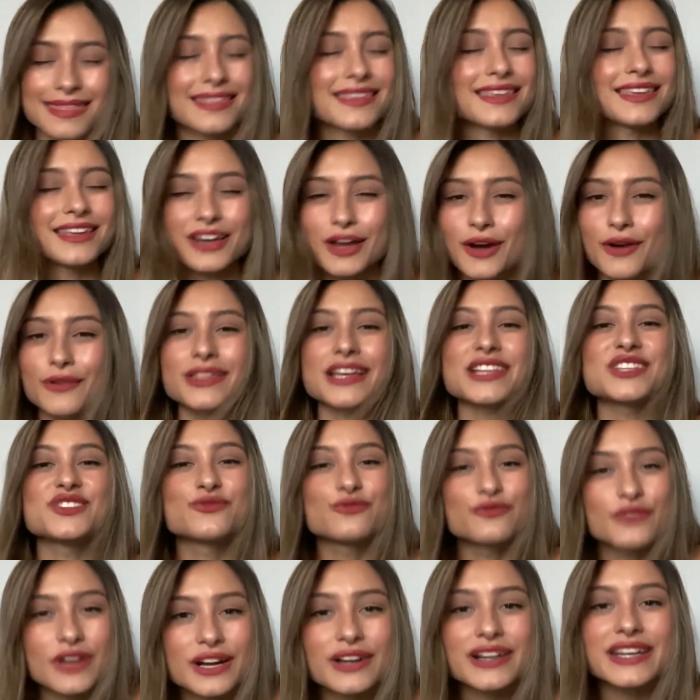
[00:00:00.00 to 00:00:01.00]

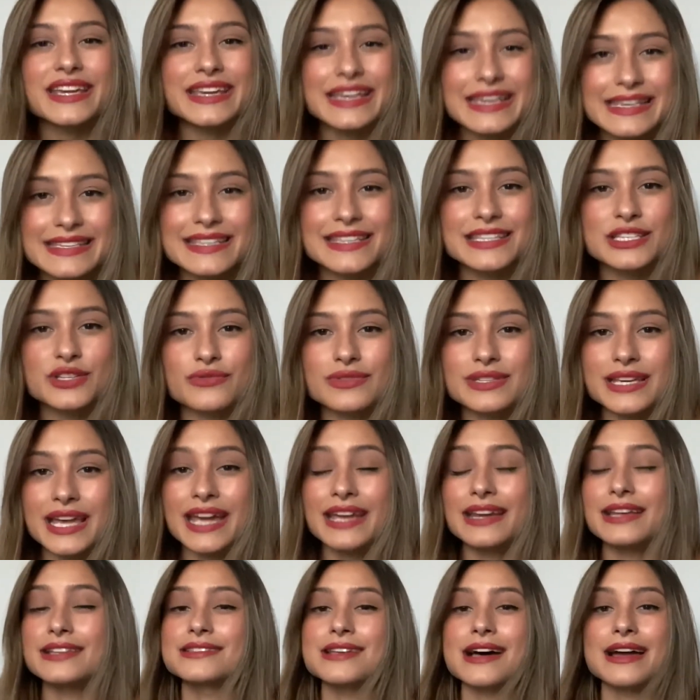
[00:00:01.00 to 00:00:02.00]
That's very easy to
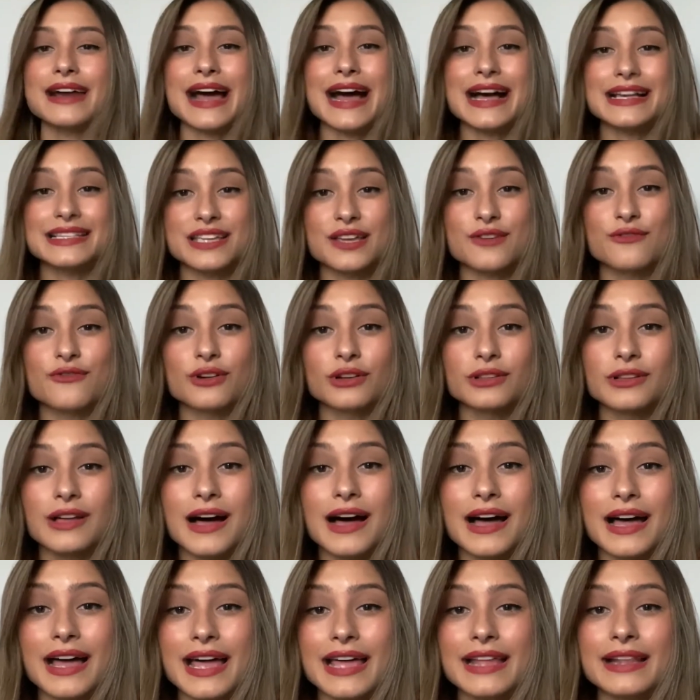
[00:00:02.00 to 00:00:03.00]
attain. It's not asking for a
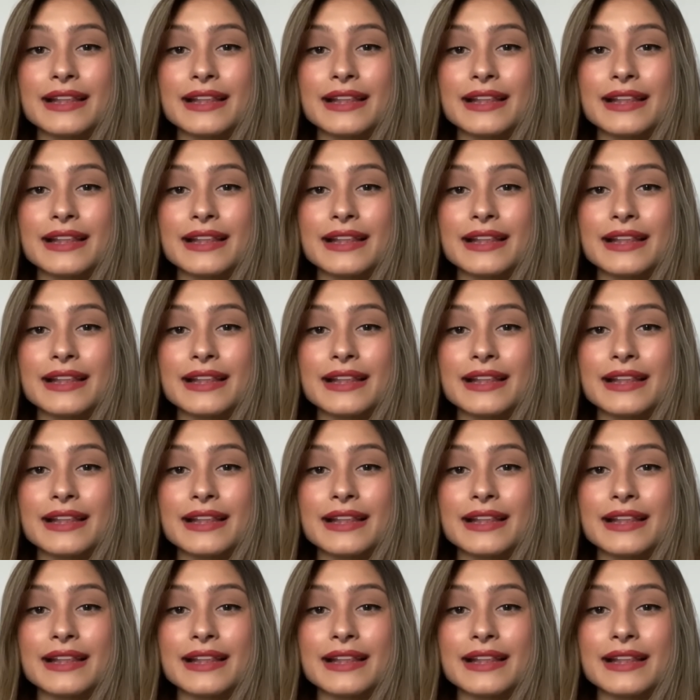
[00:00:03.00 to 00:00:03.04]
lot.